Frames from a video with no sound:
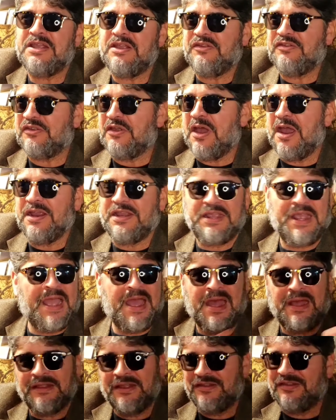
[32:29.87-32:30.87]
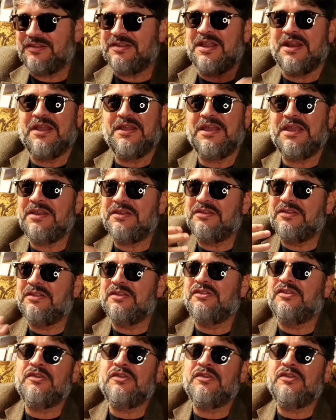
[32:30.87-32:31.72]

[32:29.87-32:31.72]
He's like, yeah, the